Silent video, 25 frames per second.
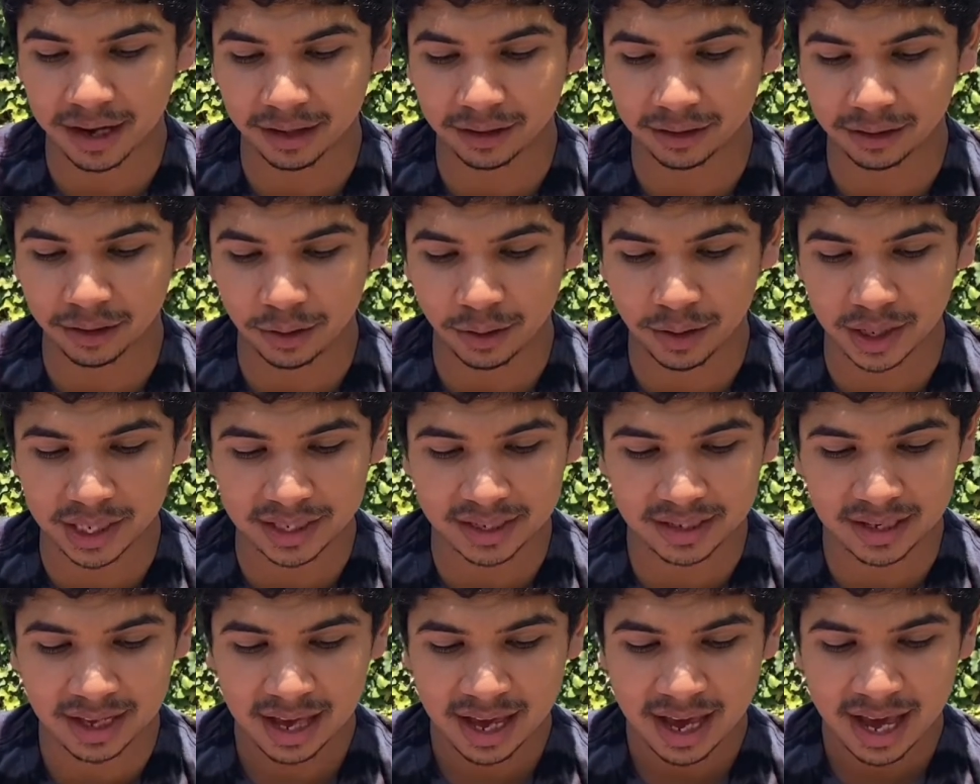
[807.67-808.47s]
Lewis
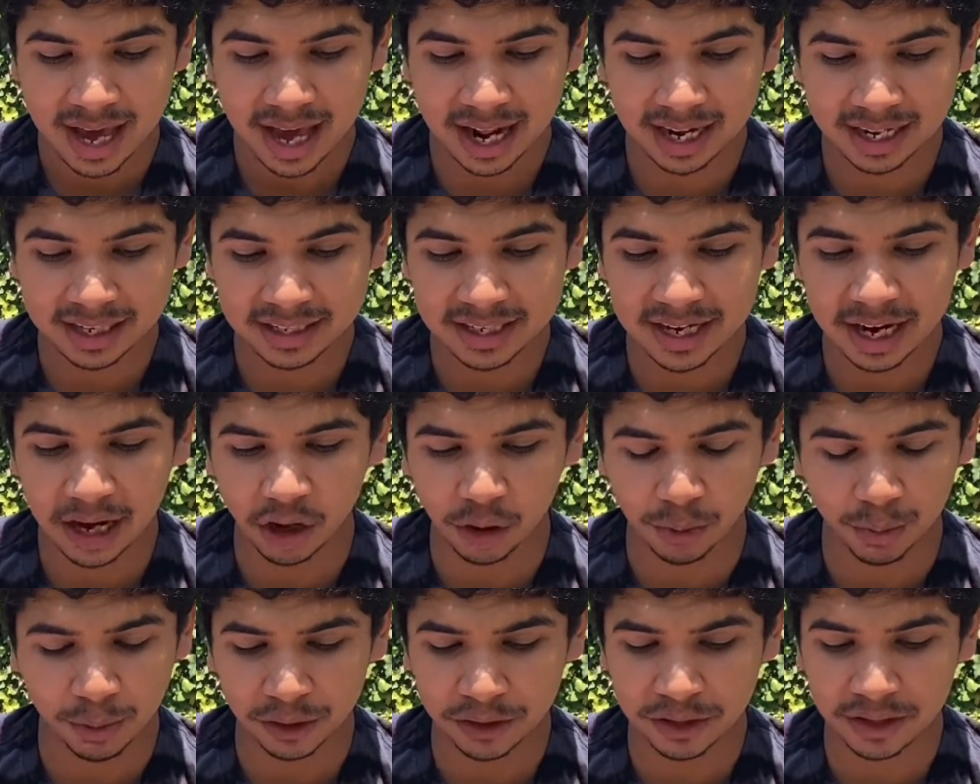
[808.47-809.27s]
and a
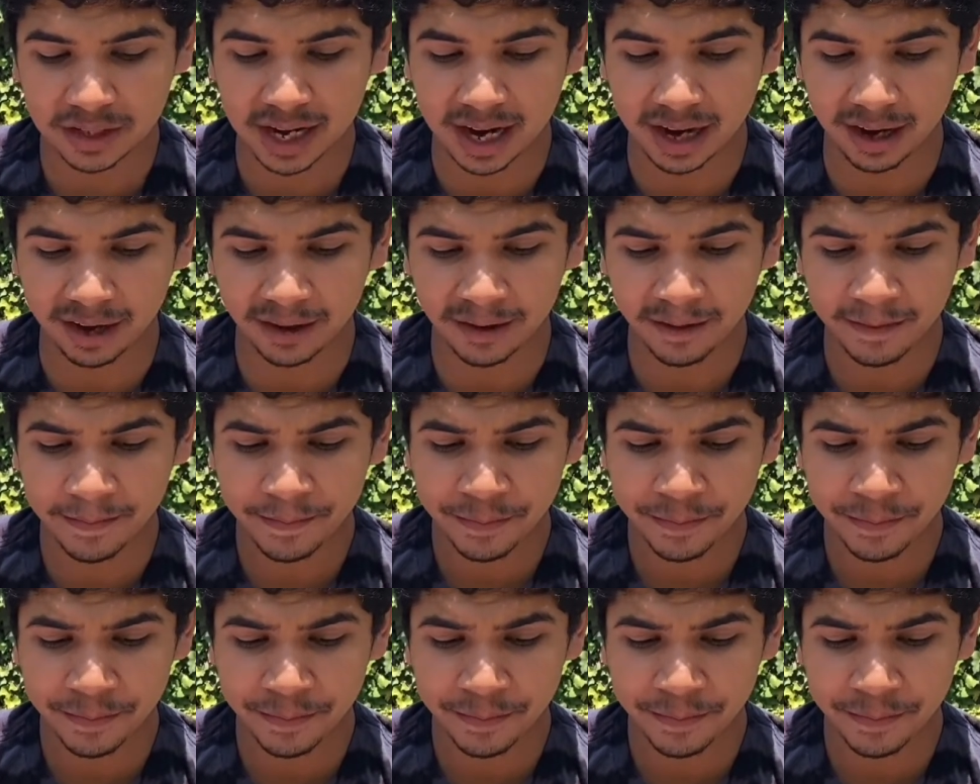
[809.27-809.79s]
terrible stare,